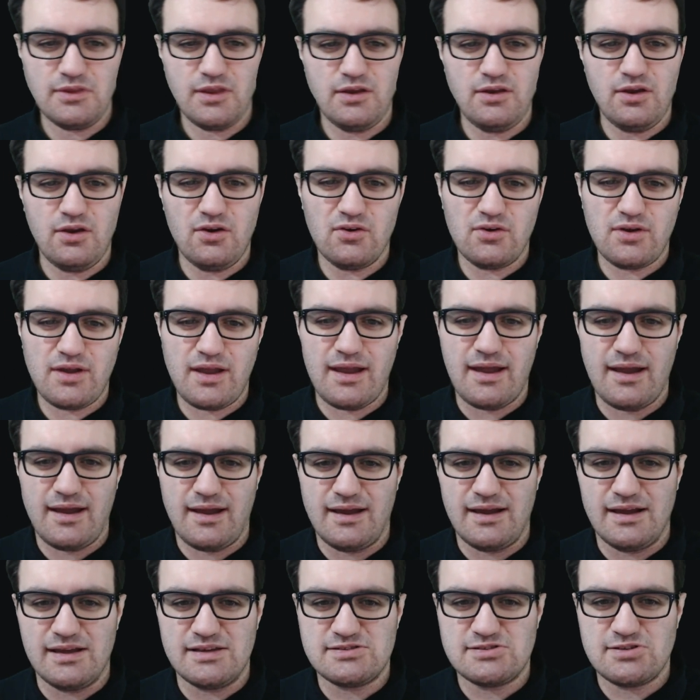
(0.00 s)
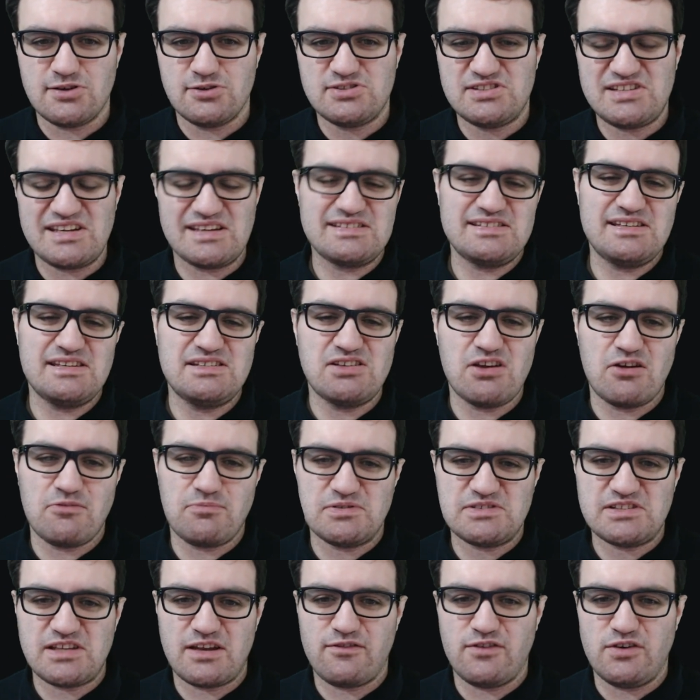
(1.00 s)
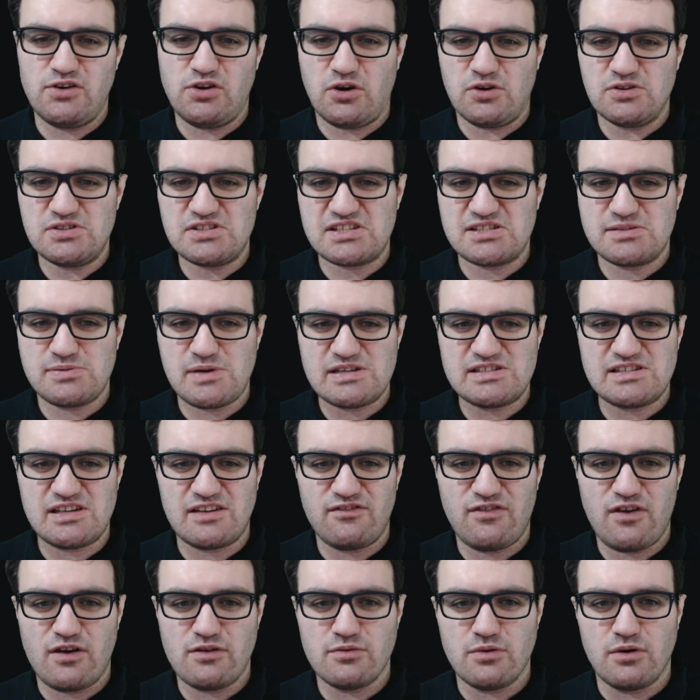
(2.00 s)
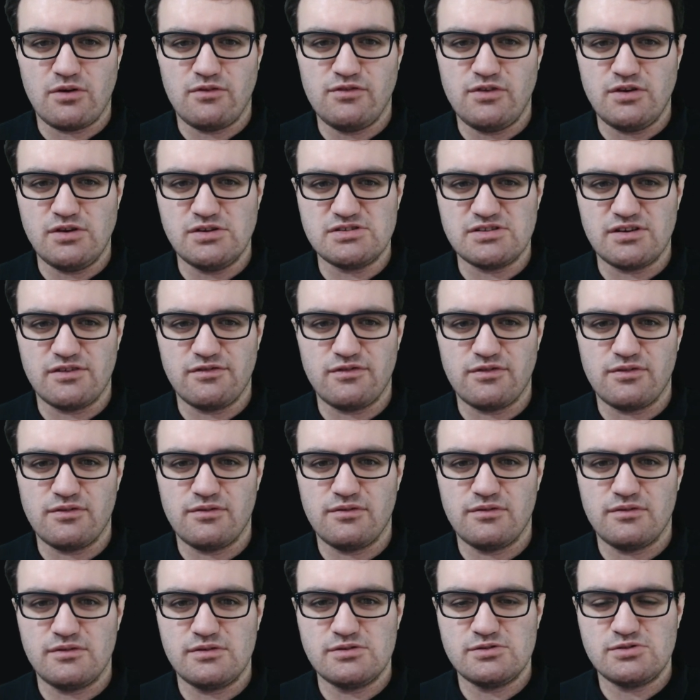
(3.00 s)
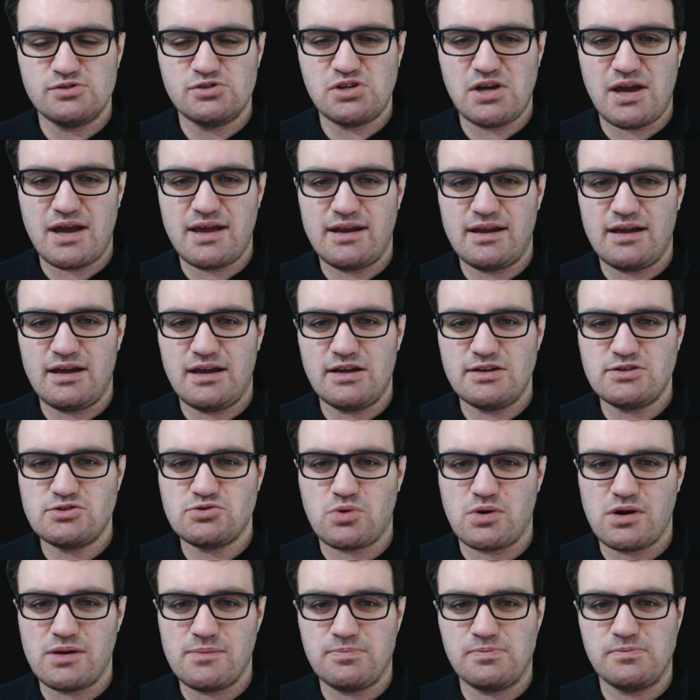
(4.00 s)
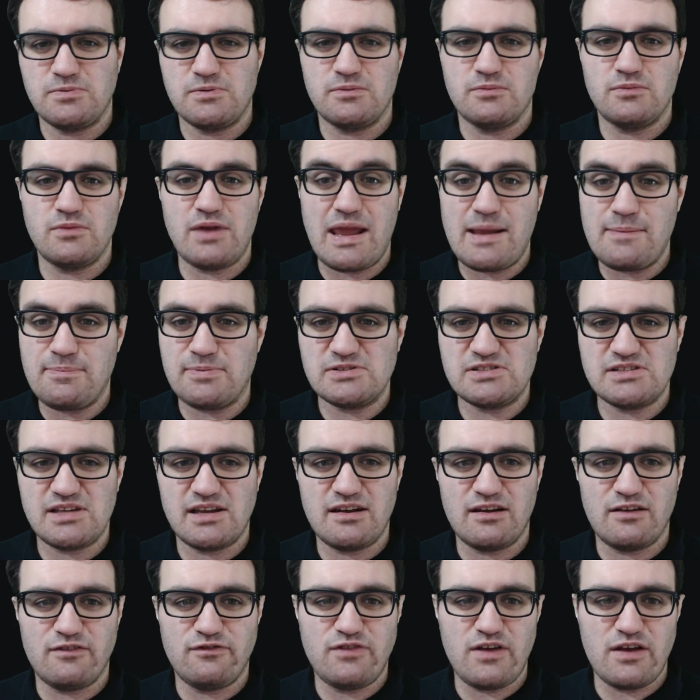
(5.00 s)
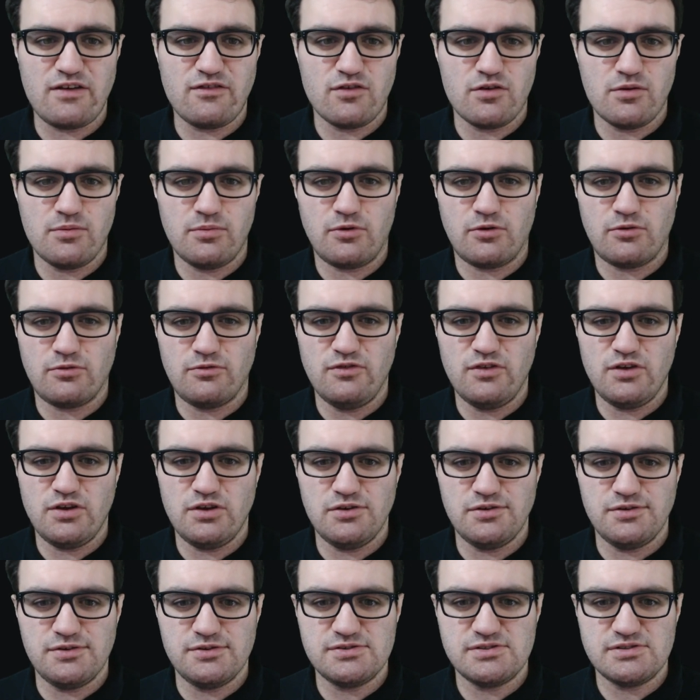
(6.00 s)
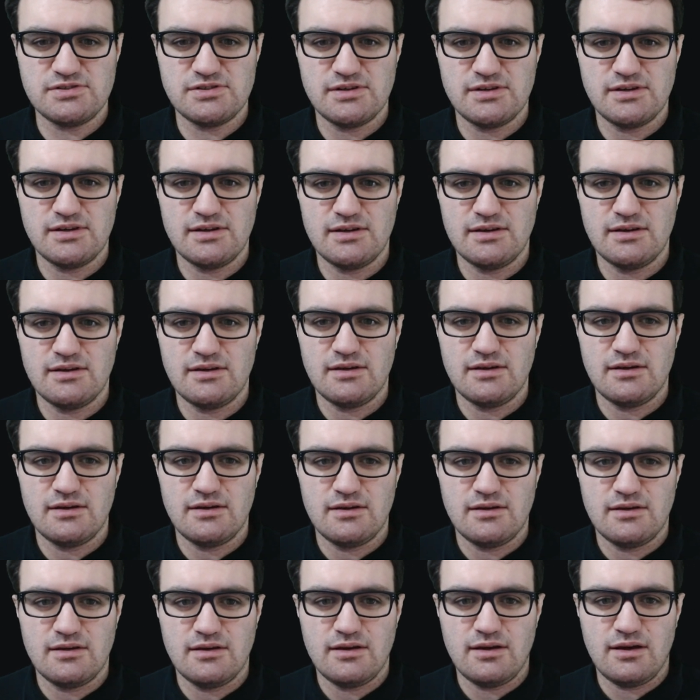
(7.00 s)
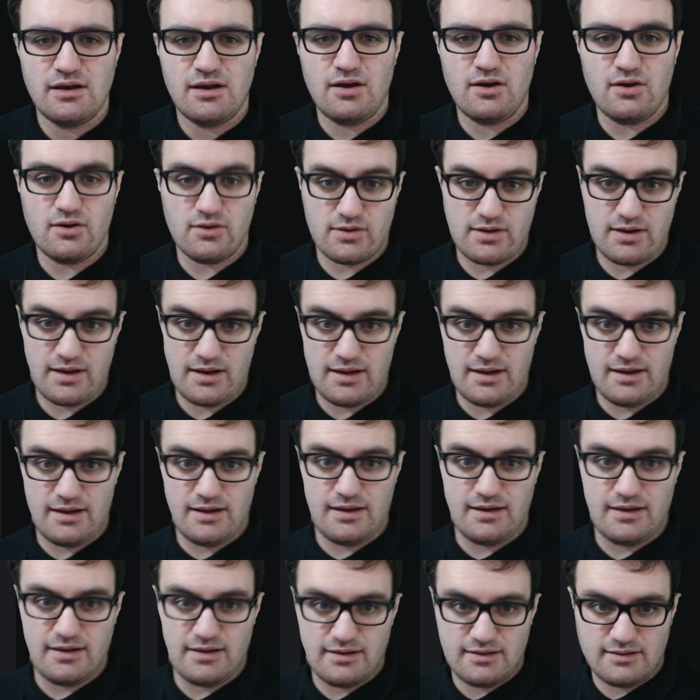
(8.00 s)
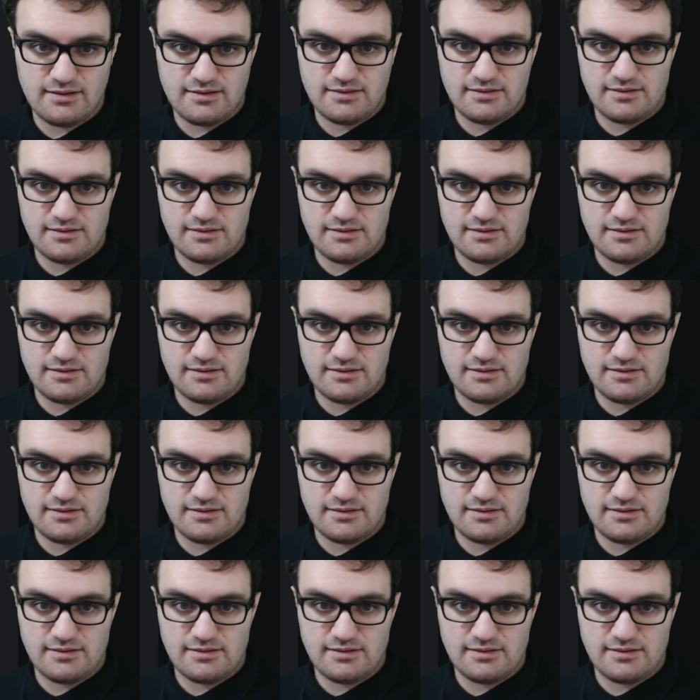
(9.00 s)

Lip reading: Okay, so 67% of adults express unfavorable views of China, 28% favorable views. Okay.